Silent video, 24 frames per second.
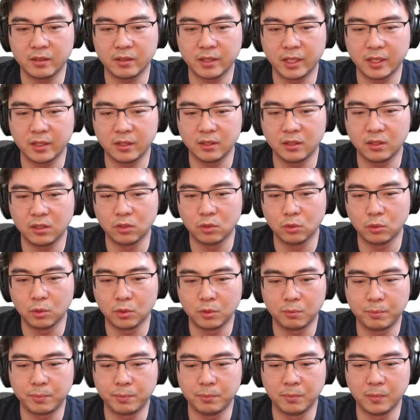Then you
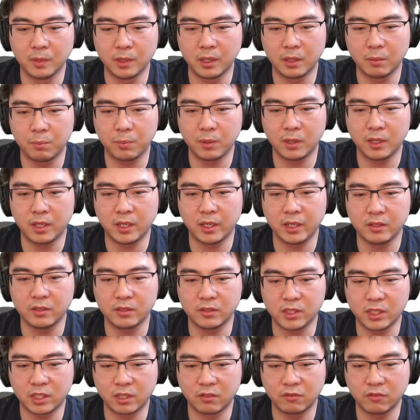would apply
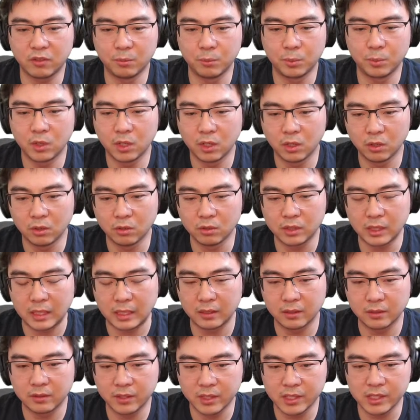the Terraform code,
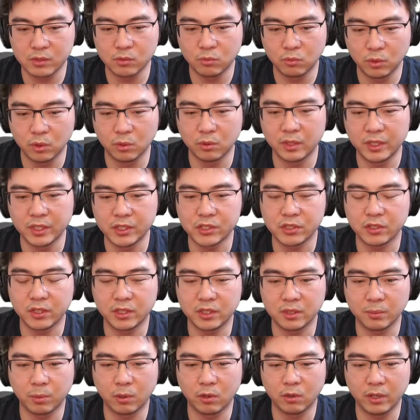and this will literally
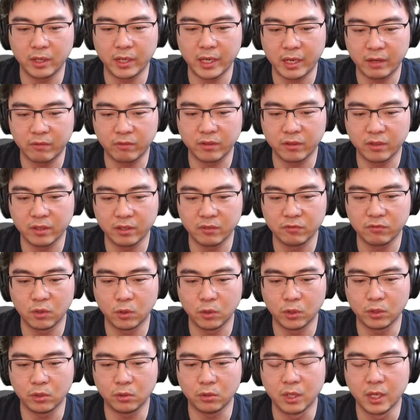deploy everything for
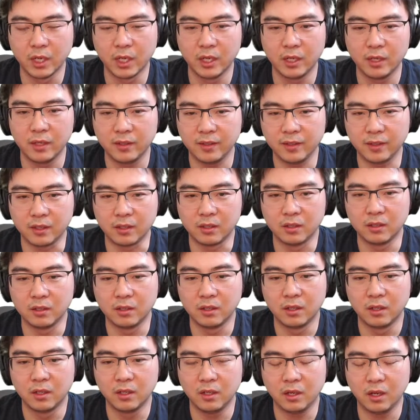you
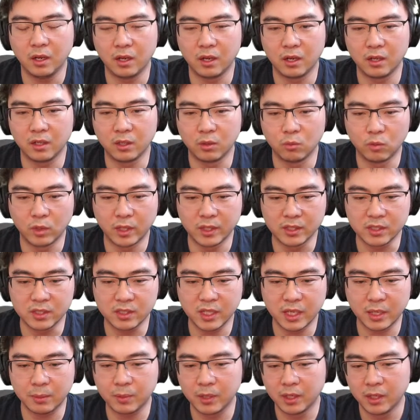in one
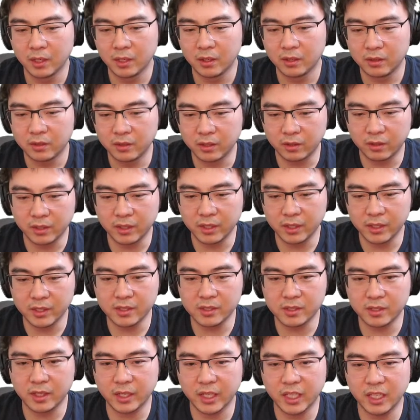step. There
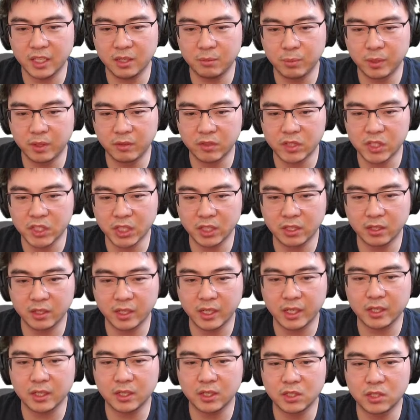is a bit of a chicken and
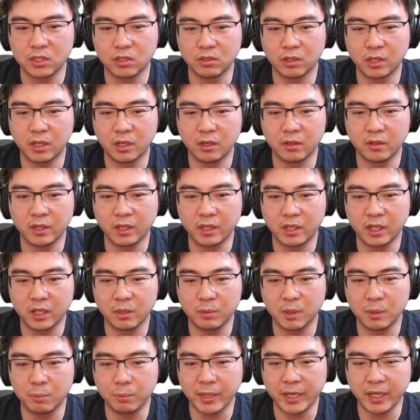egg issue on the
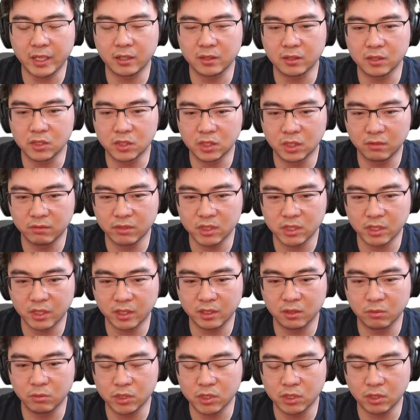IAP backend service
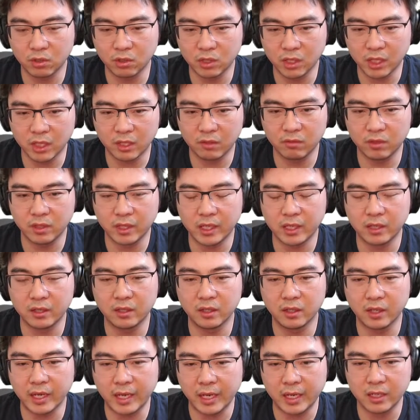ID, which I'll cover at
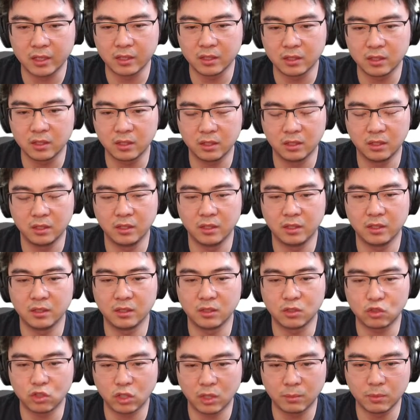the end in
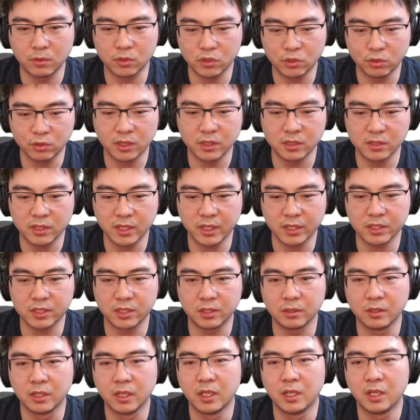the troubleshooting
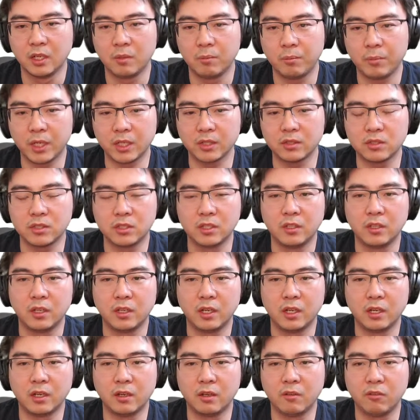section. But
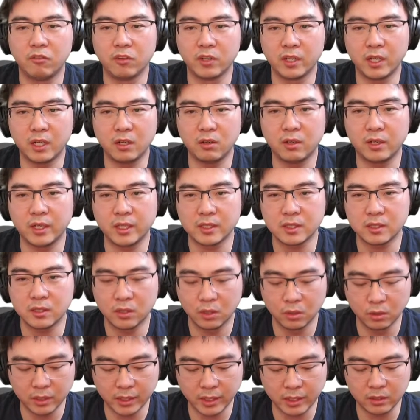for now, let's
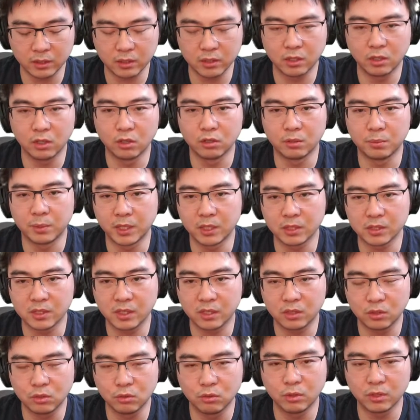look at the code, because I
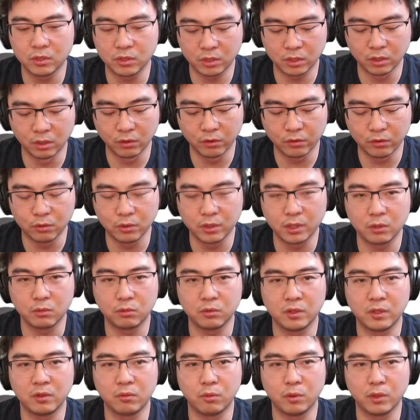do want to go through this
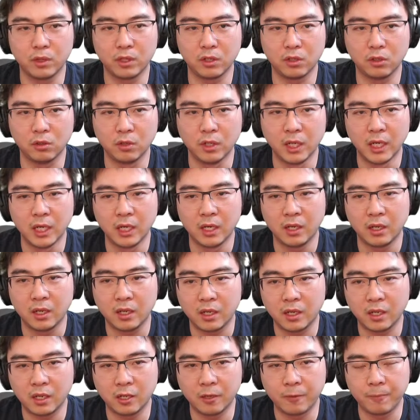with you
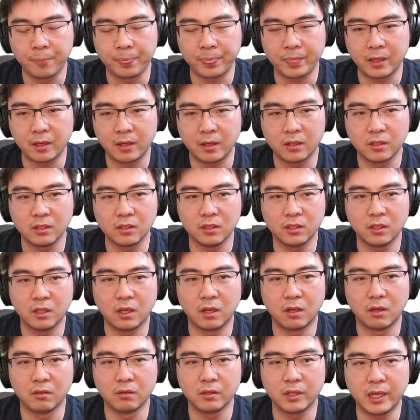on
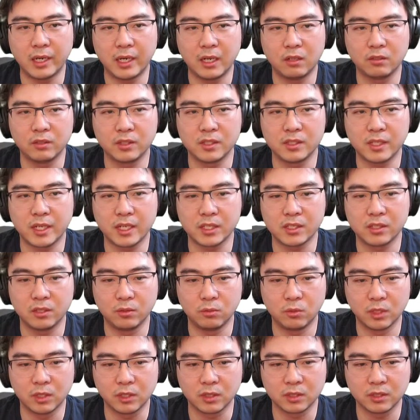how this actually
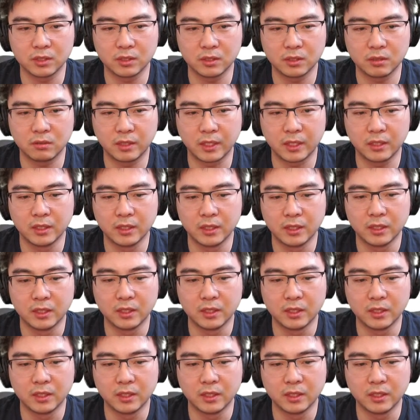works, right?